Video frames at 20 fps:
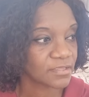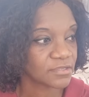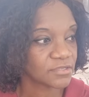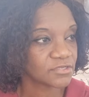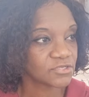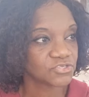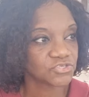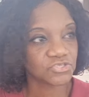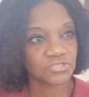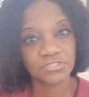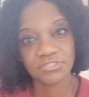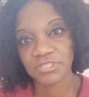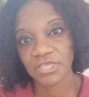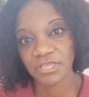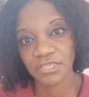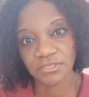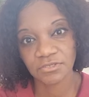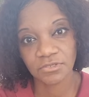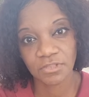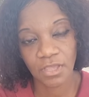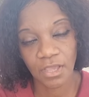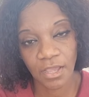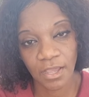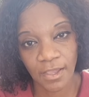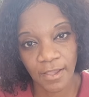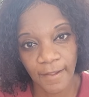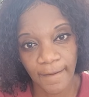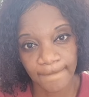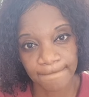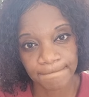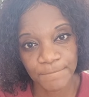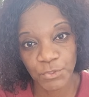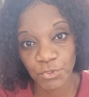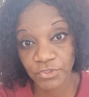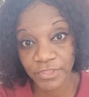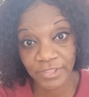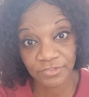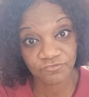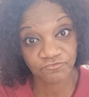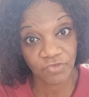She said, do you
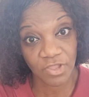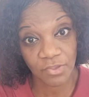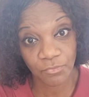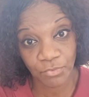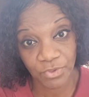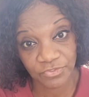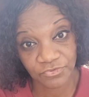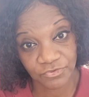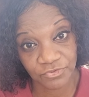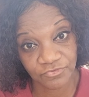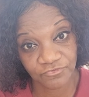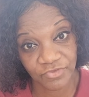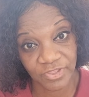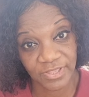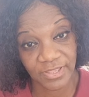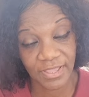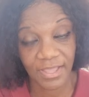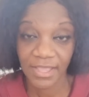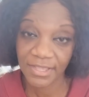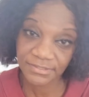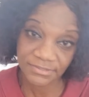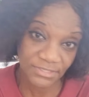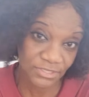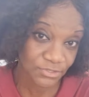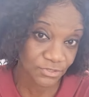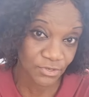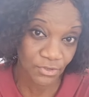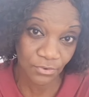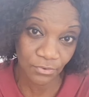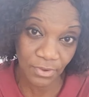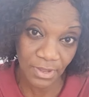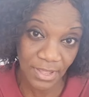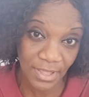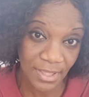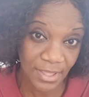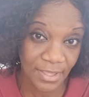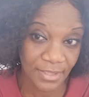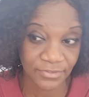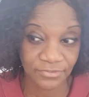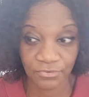get drunk when you drink? I said, no,
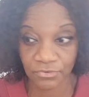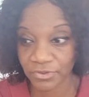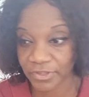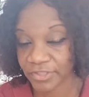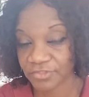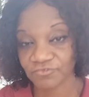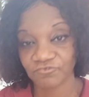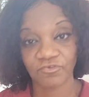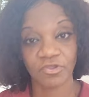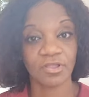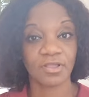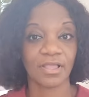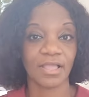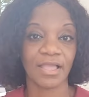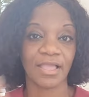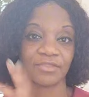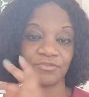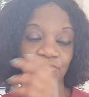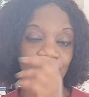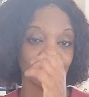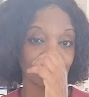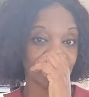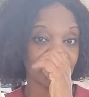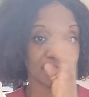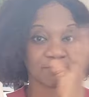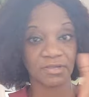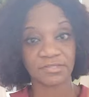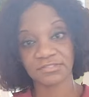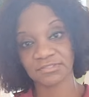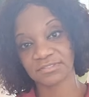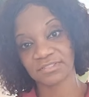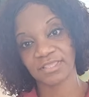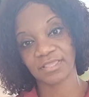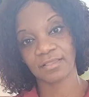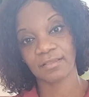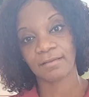I don't get drunk. I don't do the busting.